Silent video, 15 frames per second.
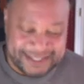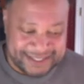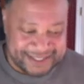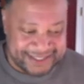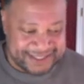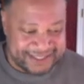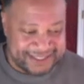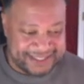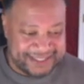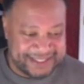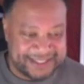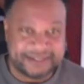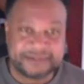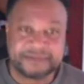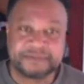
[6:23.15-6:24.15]

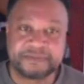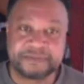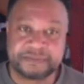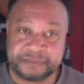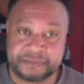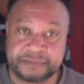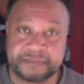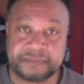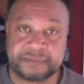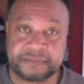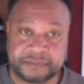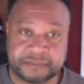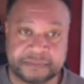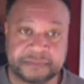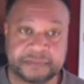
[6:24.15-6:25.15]

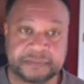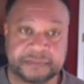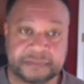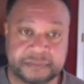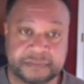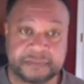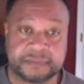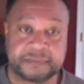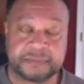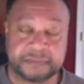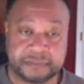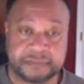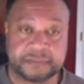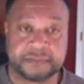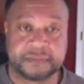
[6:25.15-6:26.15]

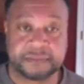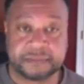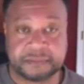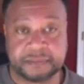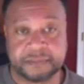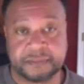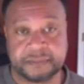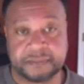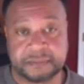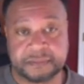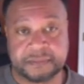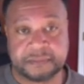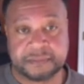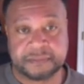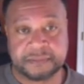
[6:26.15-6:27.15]

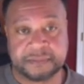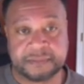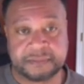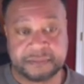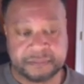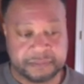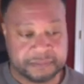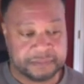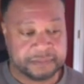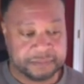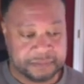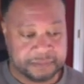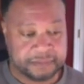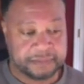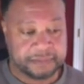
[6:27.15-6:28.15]

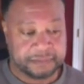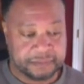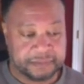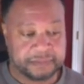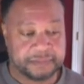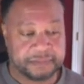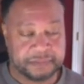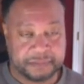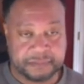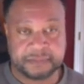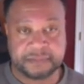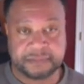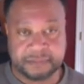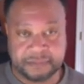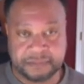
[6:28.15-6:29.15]

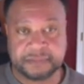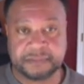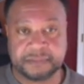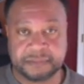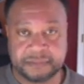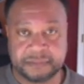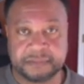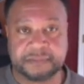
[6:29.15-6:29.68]
The person shown says nothing.